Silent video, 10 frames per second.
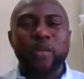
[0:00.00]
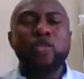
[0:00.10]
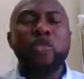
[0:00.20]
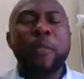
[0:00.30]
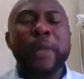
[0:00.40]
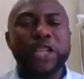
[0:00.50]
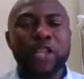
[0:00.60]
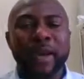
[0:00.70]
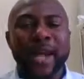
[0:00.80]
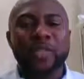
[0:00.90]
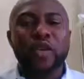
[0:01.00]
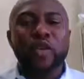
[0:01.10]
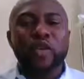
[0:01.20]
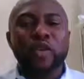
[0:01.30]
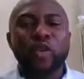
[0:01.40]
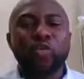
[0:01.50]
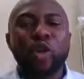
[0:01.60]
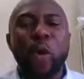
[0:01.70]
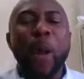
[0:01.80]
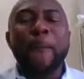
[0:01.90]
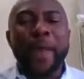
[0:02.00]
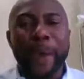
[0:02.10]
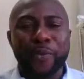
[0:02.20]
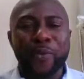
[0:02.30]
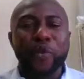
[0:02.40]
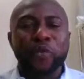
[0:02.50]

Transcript: you make sure that you don't want people